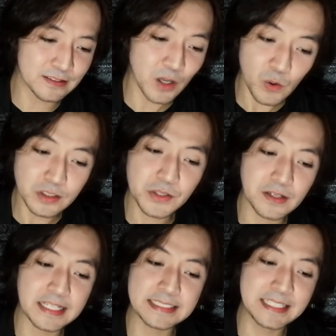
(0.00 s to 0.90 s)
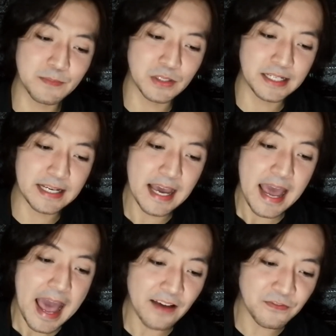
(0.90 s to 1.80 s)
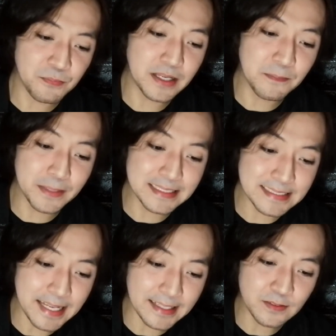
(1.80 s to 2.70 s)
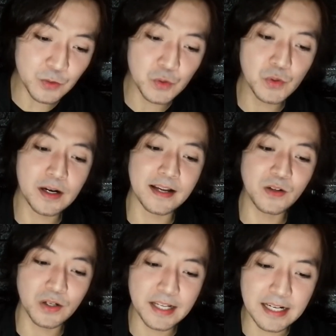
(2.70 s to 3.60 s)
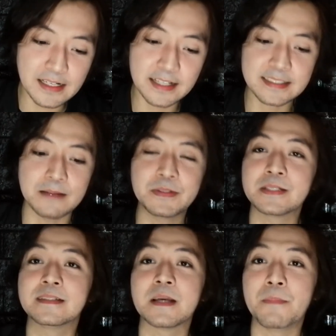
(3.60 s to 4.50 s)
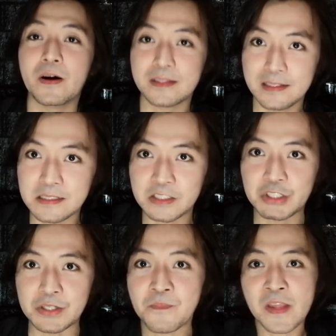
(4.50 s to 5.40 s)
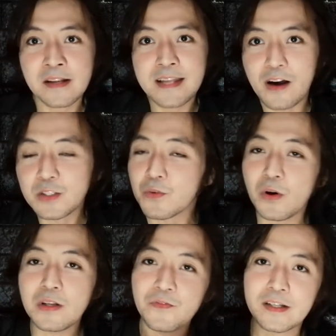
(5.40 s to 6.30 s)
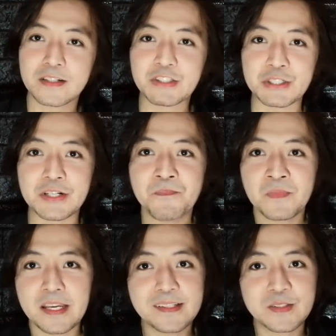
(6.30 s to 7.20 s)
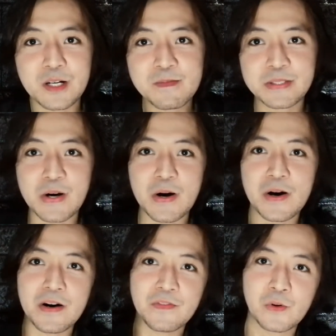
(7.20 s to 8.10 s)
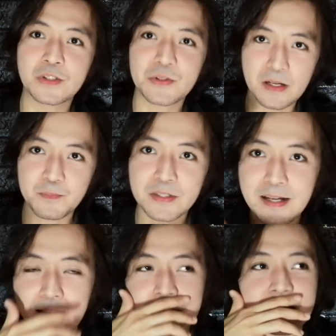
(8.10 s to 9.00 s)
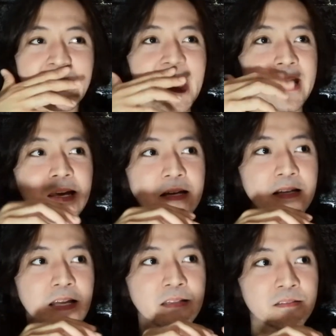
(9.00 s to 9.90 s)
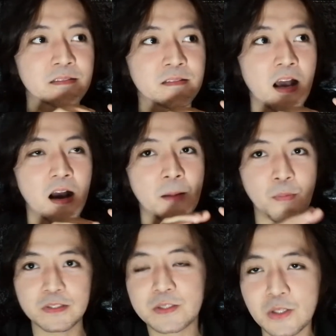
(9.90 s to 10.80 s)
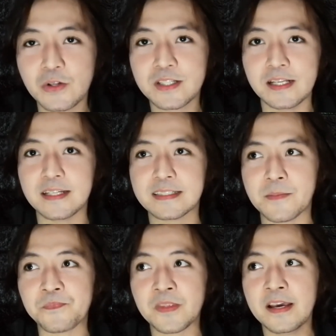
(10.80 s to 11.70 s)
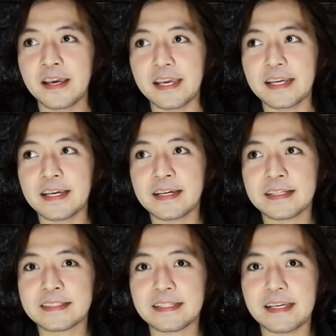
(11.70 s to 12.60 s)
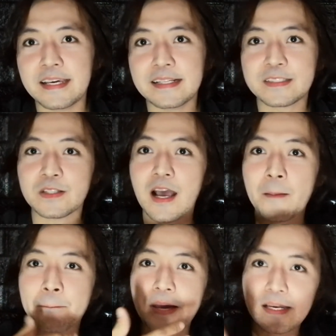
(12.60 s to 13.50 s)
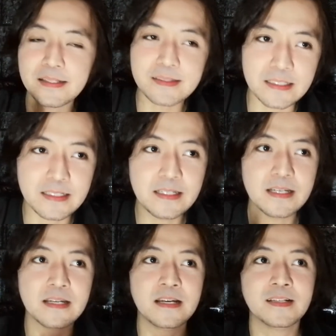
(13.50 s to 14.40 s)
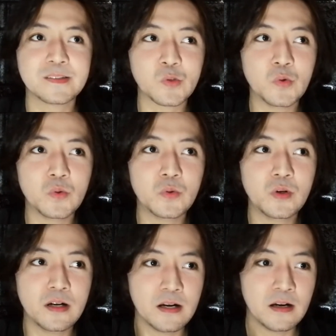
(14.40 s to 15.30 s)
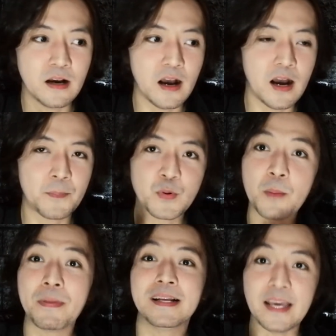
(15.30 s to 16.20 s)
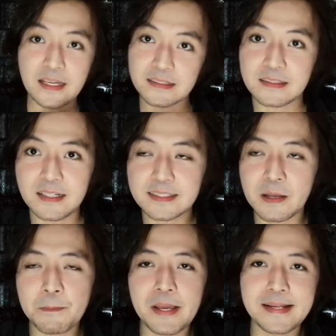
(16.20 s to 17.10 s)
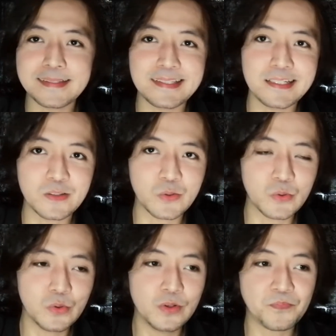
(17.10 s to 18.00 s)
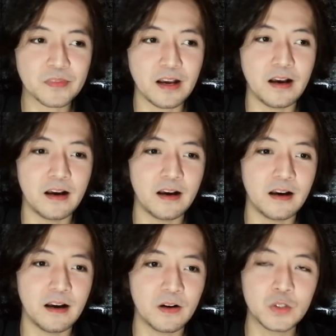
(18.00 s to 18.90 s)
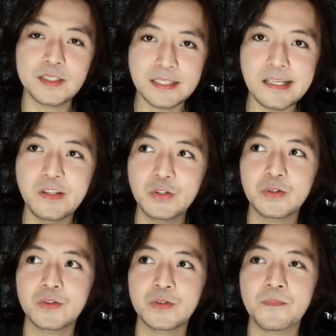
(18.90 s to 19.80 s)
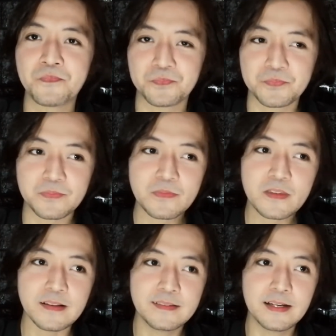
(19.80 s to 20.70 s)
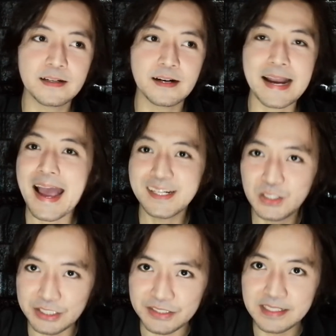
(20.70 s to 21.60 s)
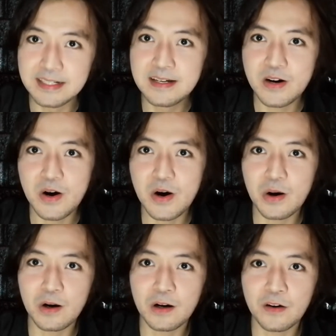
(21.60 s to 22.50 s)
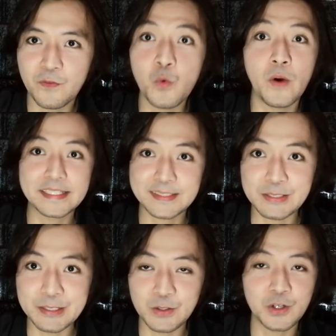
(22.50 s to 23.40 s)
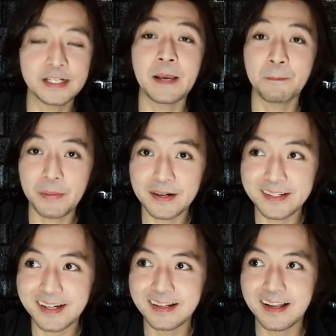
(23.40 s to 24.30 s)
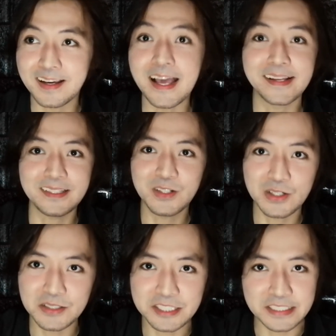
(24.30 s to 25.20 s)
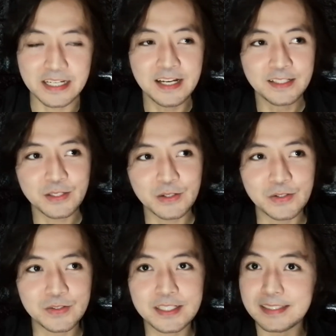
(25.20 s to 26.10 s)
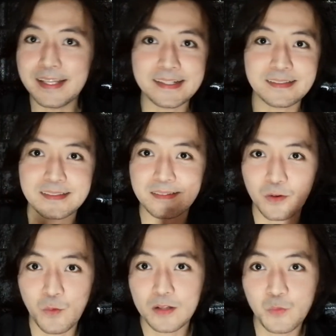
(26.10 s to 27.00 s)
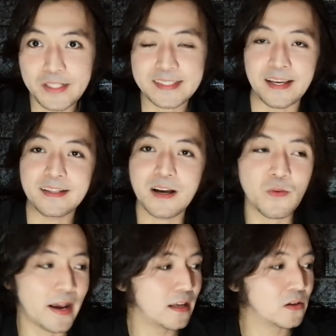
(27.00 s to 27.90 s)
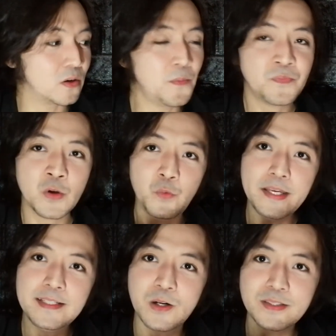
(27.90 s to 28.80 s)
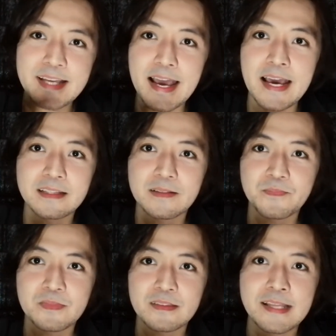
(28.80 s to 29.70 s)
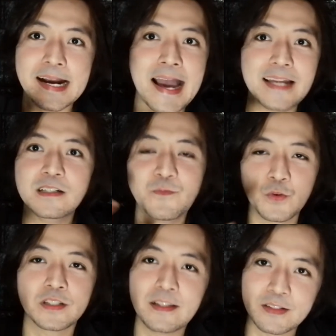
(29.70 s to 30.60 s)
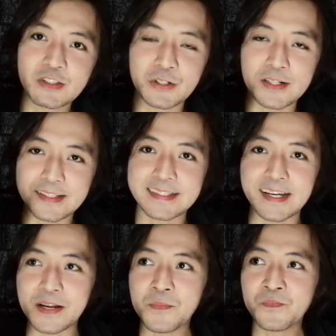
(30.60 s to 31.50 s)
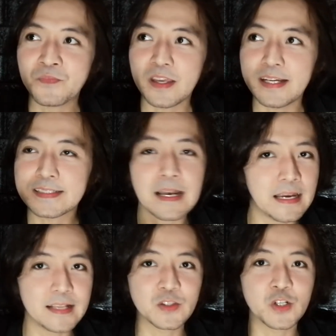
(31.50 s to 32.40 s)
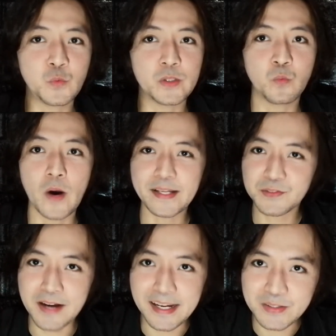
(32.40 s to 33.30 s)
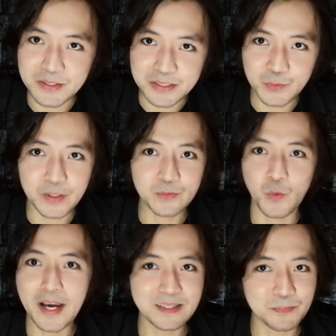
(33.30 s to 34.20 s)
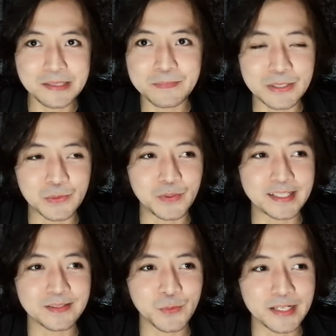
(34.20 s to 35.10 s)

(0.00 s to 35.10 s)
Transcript: the cultural hegemony have been maintained through canonical assumptions about literature. Now, the role of literature in terms of cultural production and post-colonialism is its ability to propagate, its ability to continue the canon of Western or the imperial ideology. So just like what we said a while ago, we know that the canon of world literature, let's say, is littered with white writers, with white people, with